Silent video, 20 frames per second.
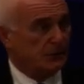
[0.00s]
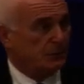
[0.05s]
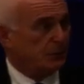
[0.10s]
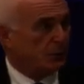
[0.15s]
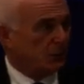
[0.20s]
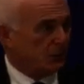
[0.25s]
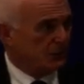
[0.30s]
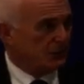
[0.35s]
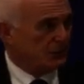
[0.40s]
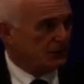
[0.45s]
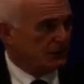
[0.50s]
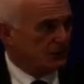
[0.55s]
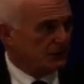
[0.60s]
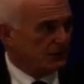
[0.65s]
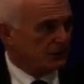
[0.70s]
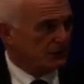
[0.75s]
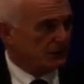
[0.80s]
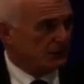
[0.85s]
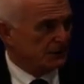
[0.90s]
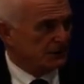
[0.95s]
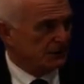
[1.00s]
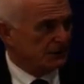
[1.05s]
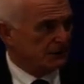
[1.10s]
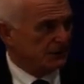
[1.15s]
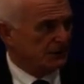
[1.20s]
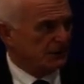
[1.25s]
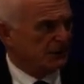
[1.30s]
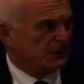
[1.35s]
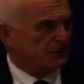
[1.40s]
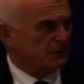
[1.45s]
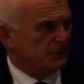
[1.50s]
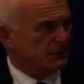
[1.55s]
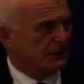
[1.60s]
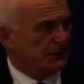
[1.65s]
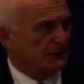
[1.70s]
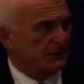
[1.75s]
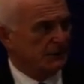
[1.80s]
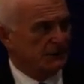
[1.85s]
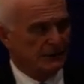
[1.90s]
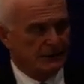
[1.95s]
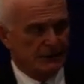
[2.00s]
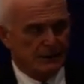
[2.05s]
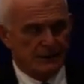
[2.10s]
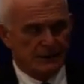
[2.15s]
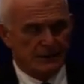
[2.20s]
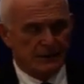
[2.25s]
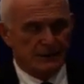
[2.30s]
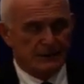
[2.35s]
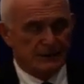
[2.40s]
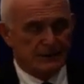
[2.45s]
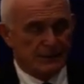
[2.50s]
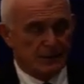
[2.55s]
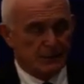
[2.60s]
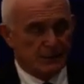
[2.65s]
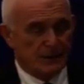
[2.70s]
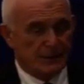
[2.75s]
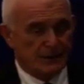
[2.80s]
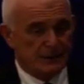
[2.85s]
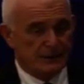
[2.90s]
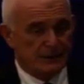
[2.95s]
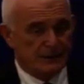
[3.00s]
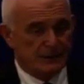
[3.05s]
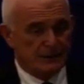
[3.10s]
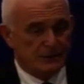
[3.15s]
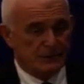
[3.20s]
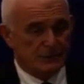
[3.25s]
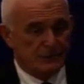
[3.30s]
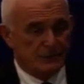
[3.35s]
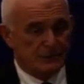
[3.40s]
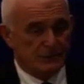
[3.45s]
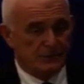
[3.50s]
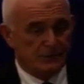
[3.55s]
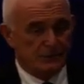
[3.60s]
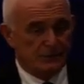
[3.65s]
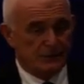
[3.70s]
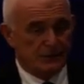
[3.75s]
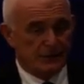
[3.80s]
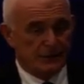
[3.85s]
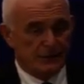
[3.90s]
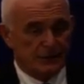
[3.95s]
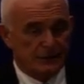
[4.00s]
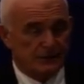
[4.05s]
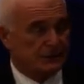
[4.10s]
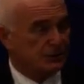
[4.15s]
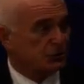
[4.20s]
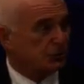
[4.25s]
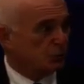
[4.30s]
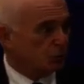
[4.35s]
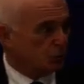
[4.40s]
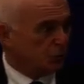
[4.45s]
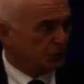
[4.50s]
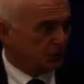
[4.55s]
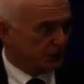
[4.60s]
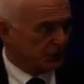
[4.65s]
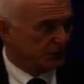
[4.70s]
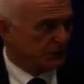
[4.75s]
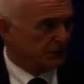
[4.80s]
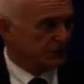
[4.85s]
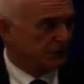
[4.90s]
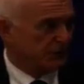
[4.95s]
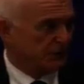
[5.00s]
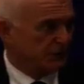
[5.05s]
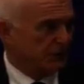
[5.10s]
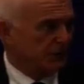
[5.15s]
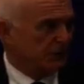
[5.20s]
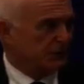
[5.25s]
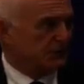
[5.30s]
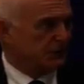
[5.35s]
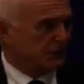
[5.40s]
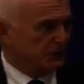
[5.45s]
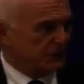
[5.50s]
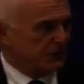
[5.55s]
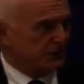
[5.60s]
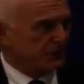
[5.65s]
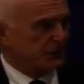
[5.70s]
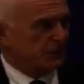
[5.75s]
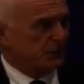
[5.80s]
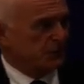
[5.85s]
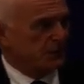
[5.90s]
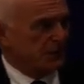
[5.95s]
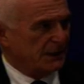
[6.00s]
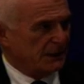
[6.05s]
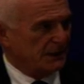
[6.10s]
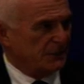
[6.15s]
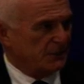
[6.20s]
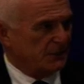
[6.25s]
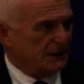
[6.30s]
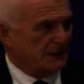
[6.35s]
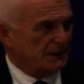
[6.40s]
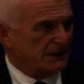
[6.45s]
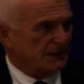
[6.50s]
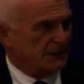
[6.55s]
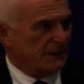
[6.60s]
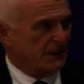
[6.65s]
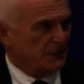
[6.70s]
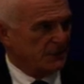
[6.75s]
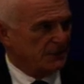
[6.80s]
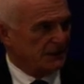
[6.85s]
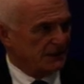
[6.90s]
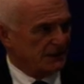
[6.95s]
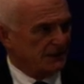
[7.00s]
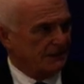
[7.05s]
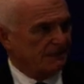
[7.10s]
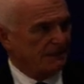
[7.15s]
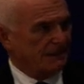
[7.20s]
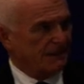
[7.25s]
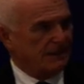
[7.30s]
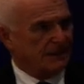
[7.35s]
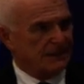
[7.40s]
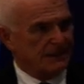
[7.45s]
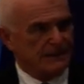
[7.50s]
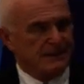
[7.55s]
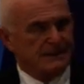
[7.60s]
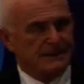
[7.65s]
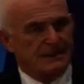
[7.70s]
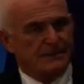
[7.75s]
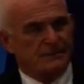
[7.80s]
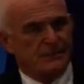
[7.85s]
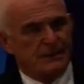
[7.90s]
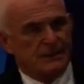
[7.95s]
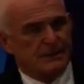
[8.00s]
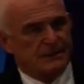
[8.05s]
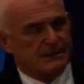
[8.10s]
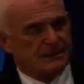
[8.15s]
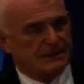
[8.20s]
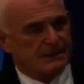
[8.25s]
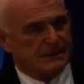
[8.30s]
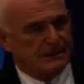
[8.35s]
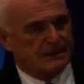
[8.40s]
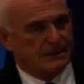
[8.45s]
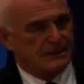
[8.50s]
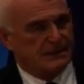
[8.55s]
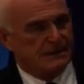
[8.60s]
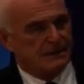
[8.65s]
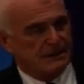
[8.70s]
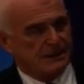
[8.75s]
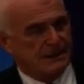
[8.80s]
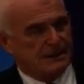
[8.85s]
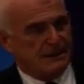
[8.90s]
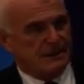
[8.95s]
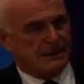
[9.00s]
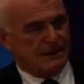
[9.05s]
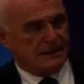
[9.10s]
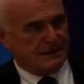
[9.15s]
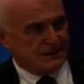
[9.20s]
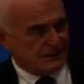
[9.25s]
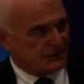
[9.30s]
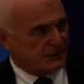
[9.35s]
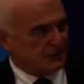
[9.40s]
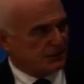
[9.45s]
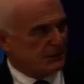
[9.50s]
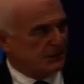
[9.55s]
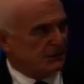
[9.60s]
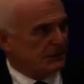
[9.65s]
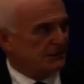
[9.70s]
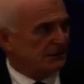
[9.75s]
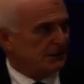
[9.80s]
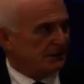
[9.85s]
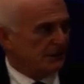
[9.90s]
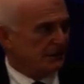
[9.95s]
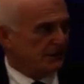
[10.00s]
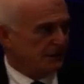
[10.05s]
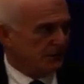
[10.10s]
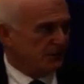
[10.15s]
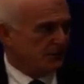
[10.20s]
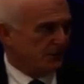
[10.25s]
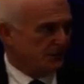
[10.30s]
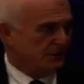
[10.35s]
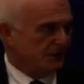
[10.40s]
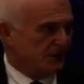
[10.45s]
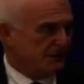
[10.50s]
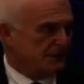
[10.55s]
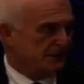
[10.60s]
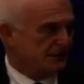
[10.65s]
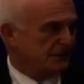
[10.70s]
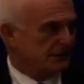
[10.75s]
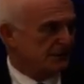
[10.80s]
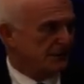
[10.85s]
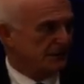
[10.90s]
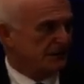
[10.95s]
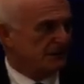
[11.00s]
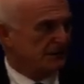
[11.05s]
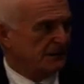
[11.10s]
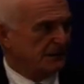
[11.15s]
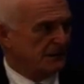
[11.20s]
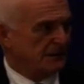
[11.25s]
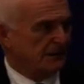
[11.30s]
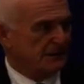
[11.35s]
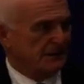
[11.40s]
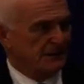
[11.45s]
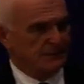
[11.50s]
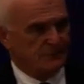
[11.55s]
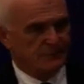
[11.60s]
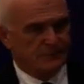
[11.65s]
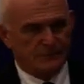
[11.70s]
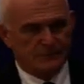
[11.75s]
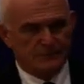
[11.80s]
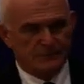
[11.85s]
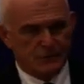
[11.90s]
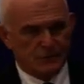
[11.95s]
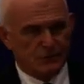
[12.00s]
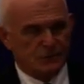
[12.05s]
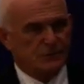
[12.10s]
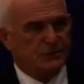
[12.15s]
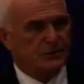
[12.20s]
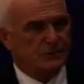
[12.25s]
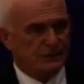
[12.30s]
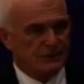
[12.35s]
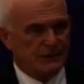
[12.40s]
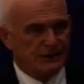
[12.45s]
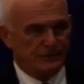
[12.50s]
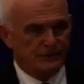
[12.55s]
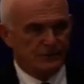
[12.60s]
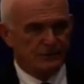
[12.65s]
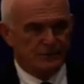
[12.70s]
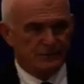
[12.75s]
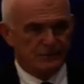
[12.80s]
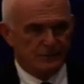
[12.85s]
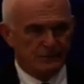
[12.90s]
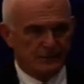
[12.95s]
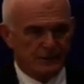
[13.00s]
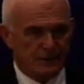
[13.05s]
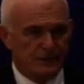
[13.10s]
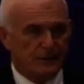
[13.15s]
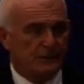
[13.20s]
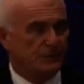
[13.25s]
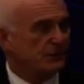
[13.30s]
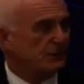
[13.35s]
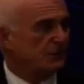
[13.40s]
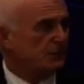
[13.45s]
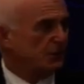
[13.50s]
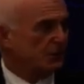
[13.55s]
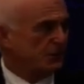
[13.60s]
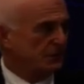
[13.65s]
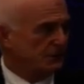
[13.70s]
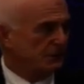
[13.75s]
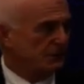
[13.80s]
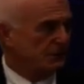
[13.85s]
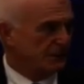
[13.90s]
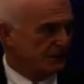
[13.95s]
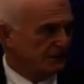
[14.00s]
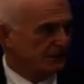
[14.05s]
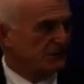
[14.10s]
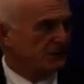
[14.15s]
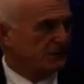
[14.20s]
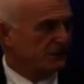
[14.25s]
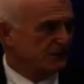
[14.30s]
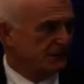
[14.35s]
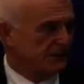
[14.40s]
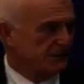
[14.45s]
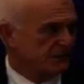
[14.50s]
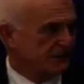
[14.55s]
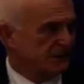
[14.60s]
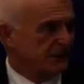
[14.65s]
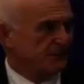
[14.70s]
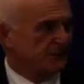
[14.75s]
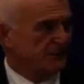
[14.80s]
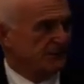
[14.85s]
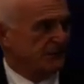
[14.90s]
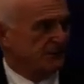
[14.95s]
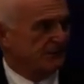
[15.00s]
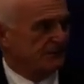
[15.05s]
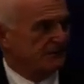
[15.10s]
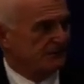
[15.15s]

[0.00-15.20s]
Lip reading: policies, it can be in some cases through direct quotas. So there's so many ways that can be done. And I think Pakistan is doing a number of things, and I also believe a number of more additional things can be done.